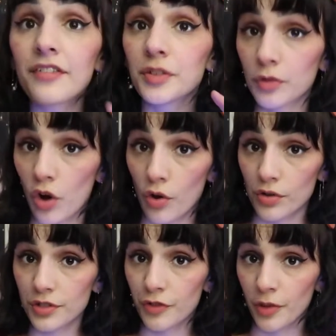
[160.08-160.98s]
have some
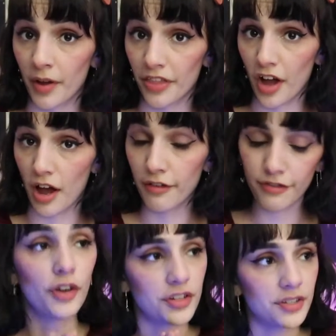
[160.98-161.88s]
goals for the month off.
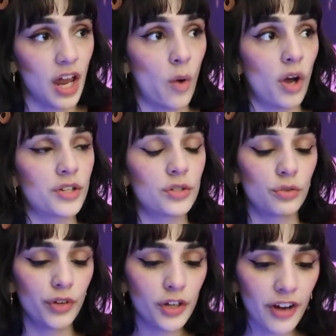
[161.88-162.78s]
First, I want
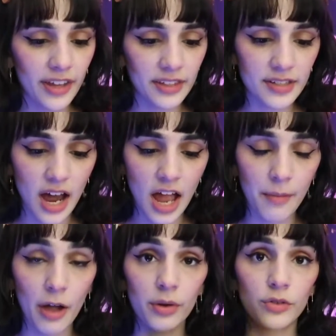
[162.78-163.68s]
to redirect the
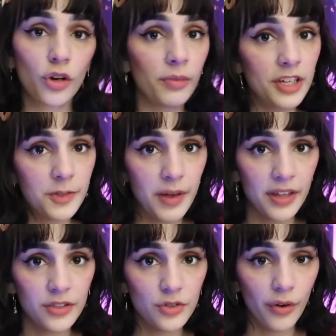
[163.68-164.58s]
time I would normally
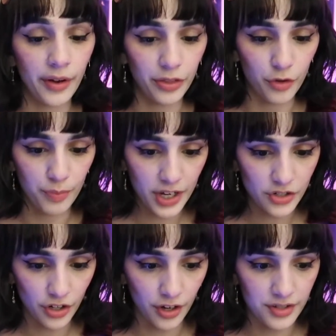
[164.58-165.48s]
spend scrolling through
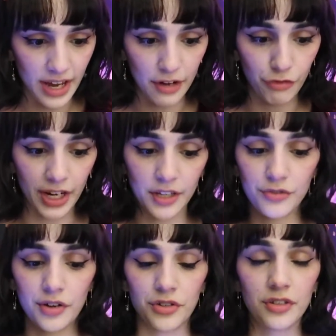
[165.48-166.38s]
pictures and reading
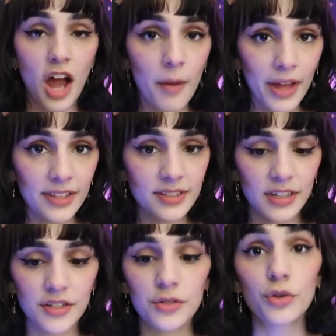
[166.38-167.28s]
strangers' comments
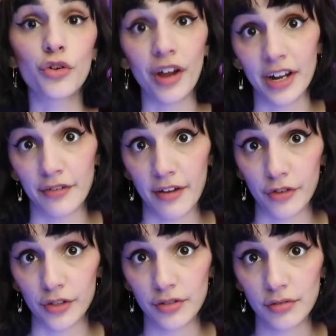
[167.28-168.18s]
into creative
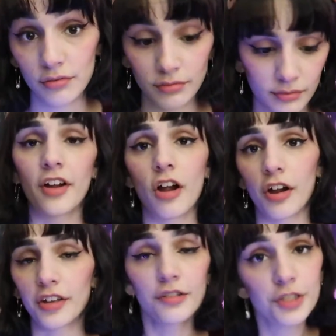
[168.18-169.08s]
efforts. There
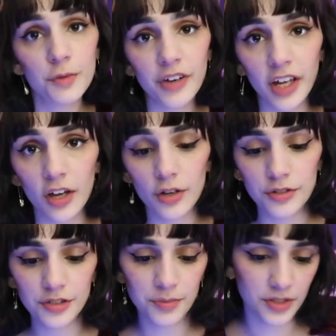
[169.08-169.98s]
are YouTube
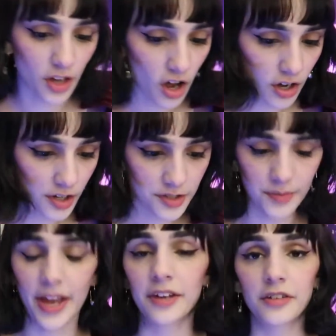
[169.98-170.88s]
videos, songs,
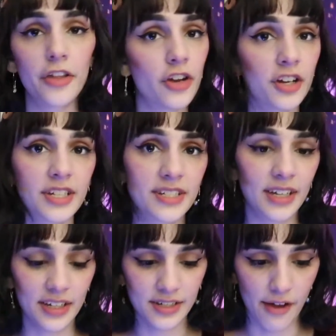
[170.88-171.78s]
and other
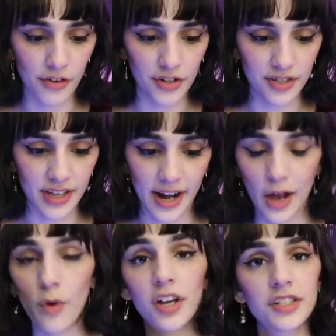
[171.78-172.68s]
artistic endeavors that
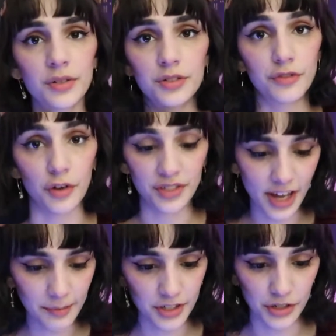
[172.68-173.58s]
I want to devote
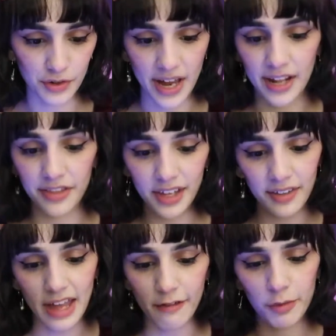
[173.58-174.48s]
time to, and I think
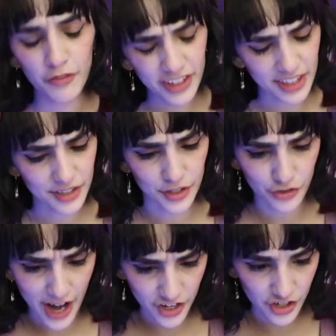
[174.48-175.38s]
that removing this
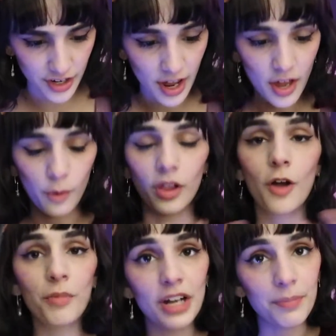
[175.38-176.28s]
distraction will
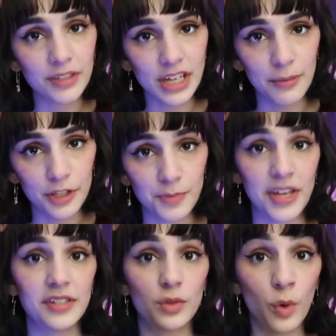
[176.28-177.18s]
open up the time and
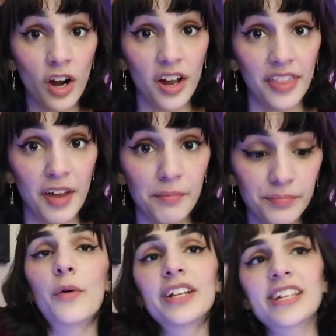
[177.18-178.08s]
space to work on them.
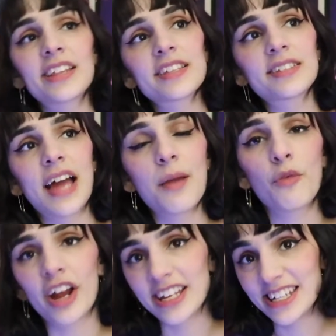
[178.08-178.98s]
I want to take this time
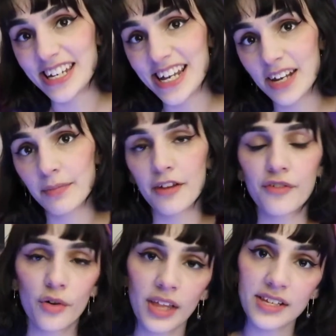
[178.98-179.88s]
where I need my
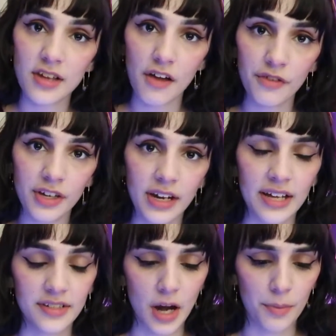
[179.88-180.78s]
phone less often
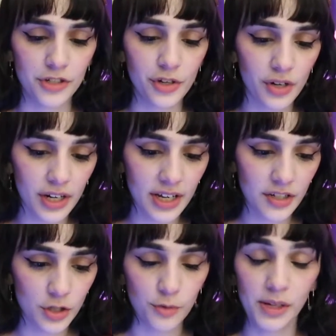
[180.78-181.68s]
as an
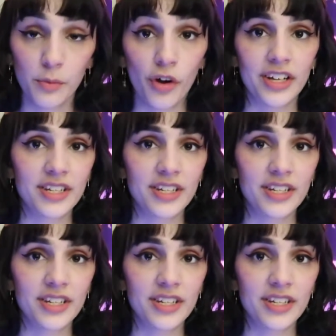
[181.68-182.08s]
opportunity to be more